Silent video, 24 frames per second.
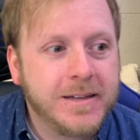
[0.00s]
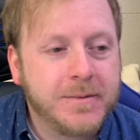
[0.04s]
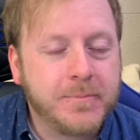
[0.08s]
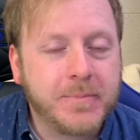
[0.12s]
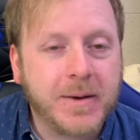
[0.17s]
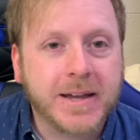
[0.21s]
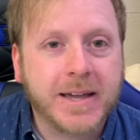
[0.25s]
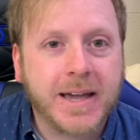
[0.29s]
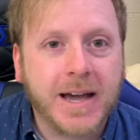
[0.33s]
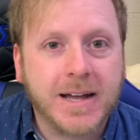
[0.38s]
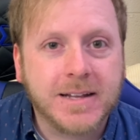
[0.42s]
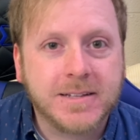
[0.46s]

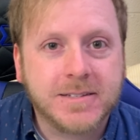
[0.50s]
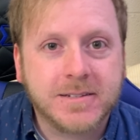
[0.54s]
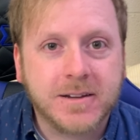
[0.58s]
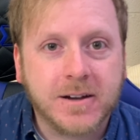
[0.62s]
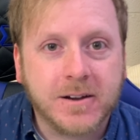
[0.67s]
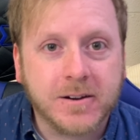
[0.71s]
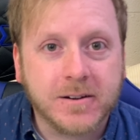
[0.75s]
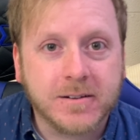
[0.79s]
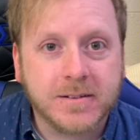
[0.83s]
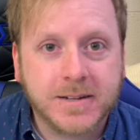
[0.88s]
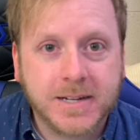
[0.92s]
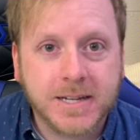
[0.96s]
My cats
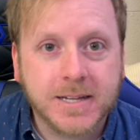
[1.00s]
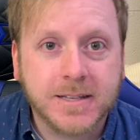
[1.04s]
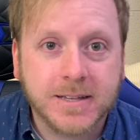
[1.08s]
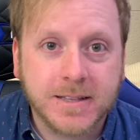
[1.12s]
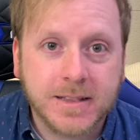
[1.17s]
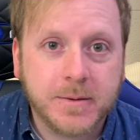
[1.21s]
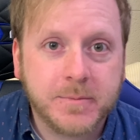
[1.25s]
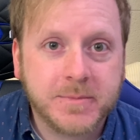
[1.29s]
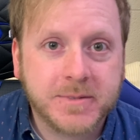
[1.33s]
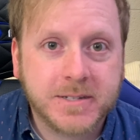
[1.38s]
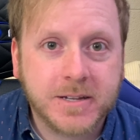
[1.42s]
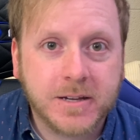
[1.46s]
are killing
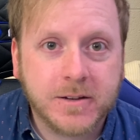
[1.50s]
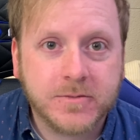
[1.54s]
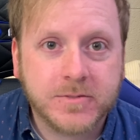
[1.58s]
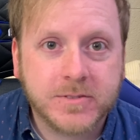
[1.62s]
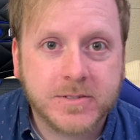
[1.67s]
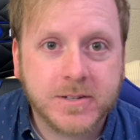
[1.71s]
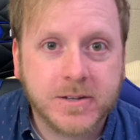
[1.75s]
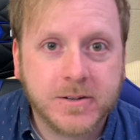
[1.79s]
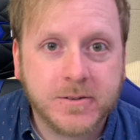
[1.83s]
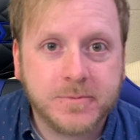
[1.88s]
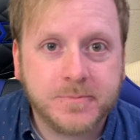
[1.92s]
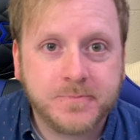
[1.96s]
themselves,
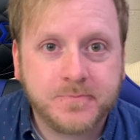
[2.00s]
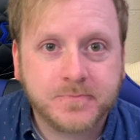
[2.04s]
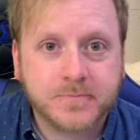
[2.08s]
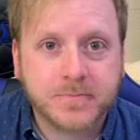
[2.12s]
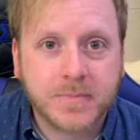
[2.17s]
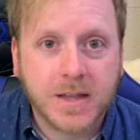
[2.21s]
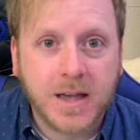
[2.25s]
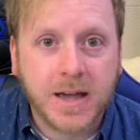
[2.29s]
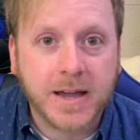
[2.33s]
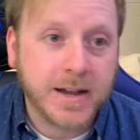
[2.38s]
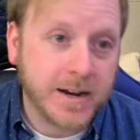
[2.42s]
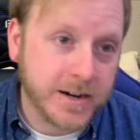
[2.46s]
so
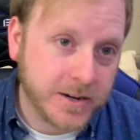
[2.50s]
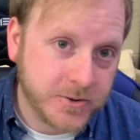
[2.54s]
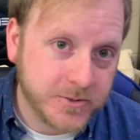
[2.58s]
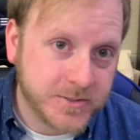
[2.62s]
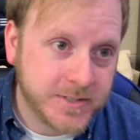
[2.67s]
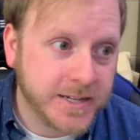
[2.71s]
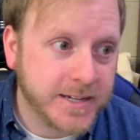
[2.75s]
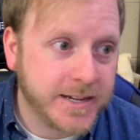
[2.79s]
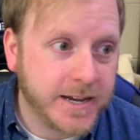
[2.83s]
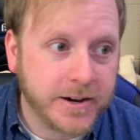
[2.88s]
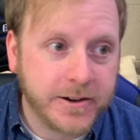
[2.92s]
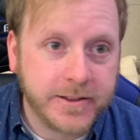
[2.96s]
I gotta go
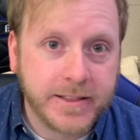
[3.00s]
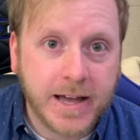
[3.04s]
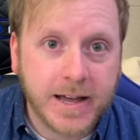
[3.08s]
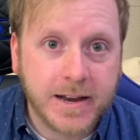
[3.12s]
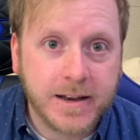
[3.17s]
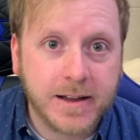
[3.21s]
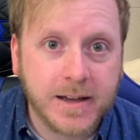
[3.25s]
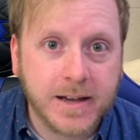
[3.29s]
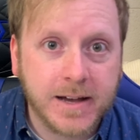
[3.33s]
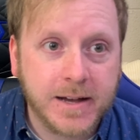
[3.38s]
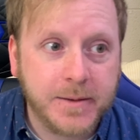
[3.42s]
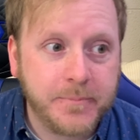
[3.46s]
take care of that.
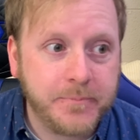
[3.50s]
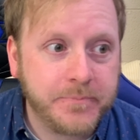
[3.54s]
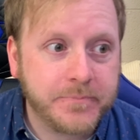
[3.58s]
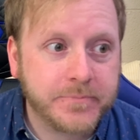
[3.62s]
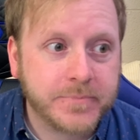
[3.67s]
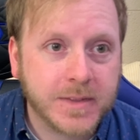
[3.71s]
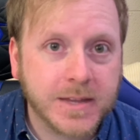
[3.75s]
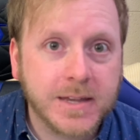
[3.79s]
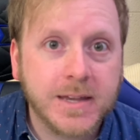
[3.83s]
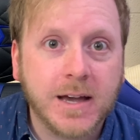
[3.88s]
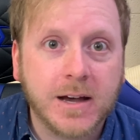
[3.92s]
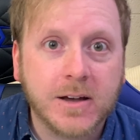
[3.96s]

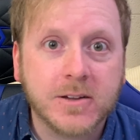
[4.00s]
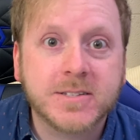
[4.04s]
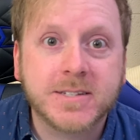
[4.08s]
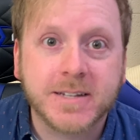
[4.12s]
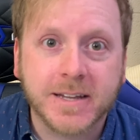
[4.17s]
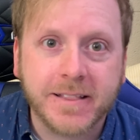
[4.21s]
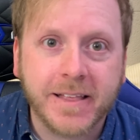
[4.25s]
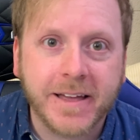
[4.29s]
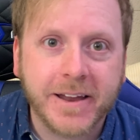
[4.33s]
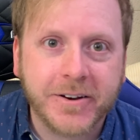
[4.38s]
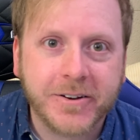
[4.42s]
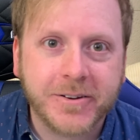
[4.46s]
Yeah, I'll see
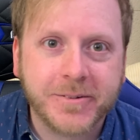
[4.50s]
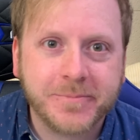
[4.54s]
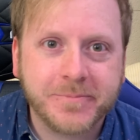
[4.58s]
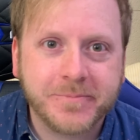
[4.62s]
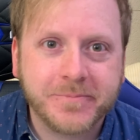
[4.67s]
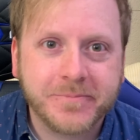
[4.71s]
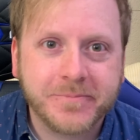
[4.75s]
you later.